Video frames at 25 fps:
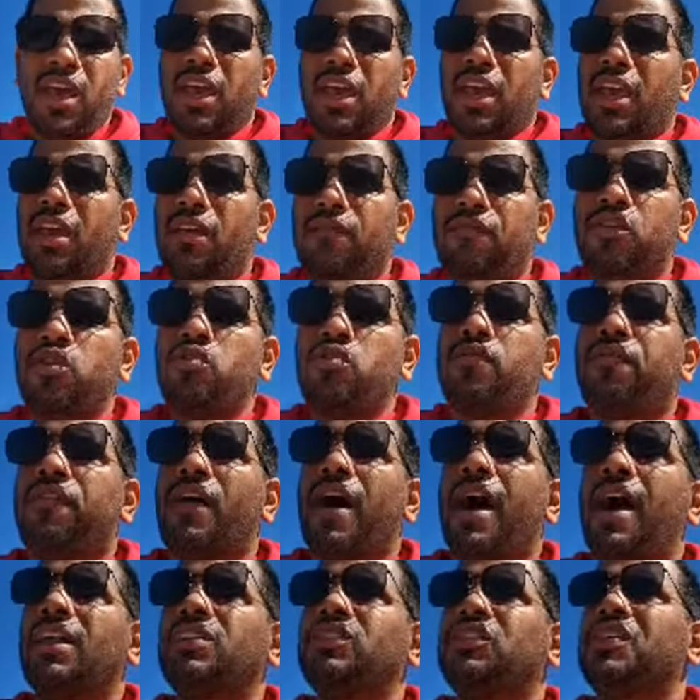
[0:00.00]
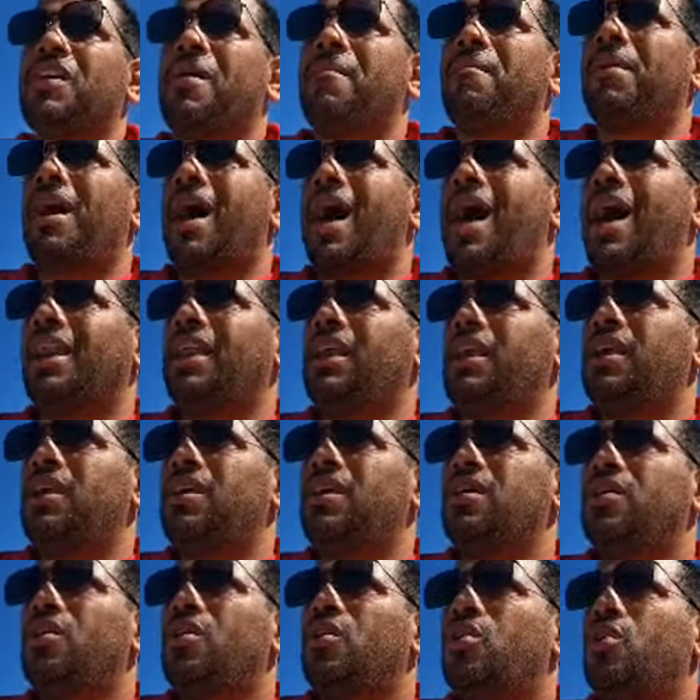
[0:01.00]
If you find somebody
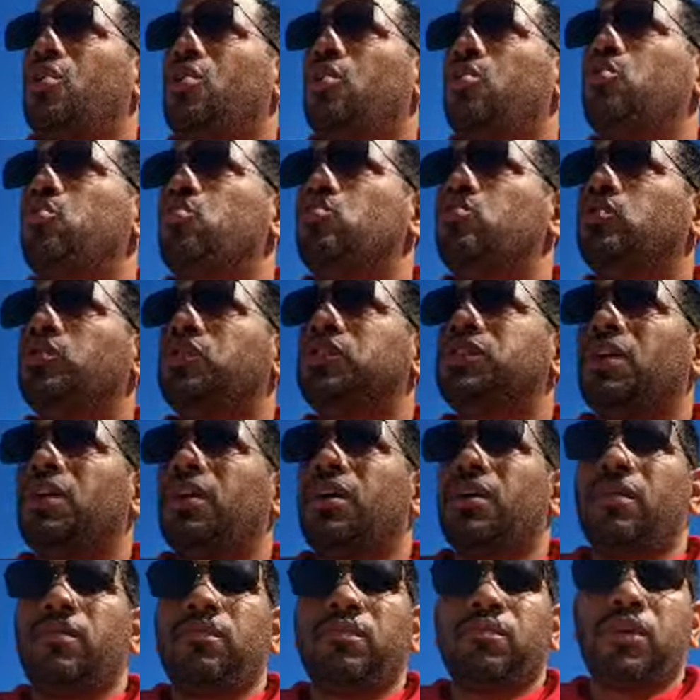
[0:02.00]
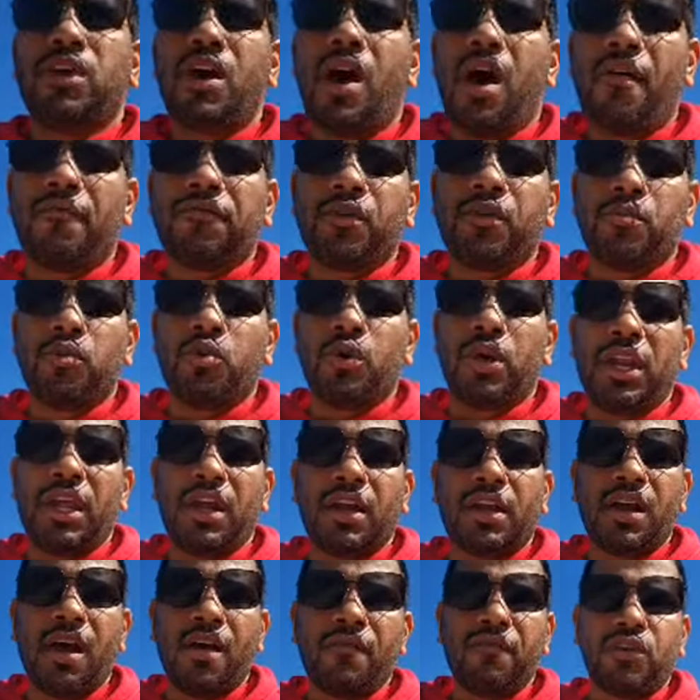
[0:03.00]
who's comfortable in their
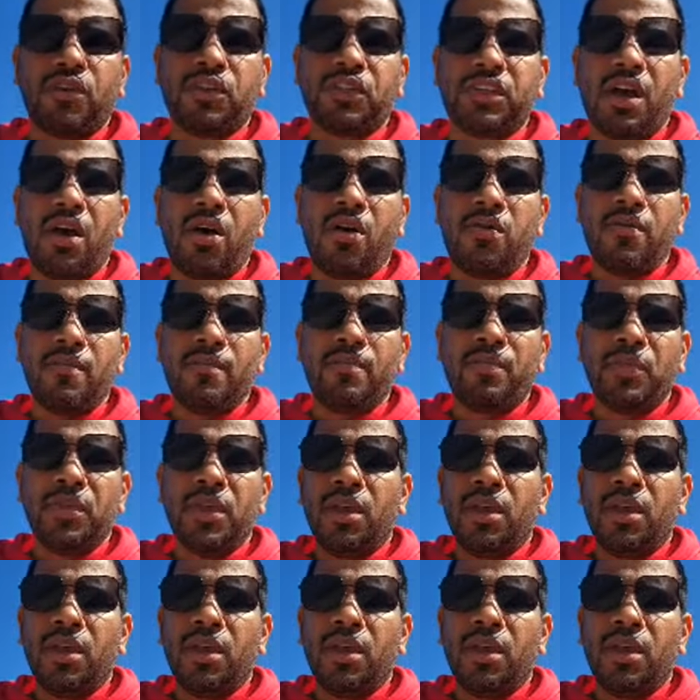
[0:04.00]
comfort zone,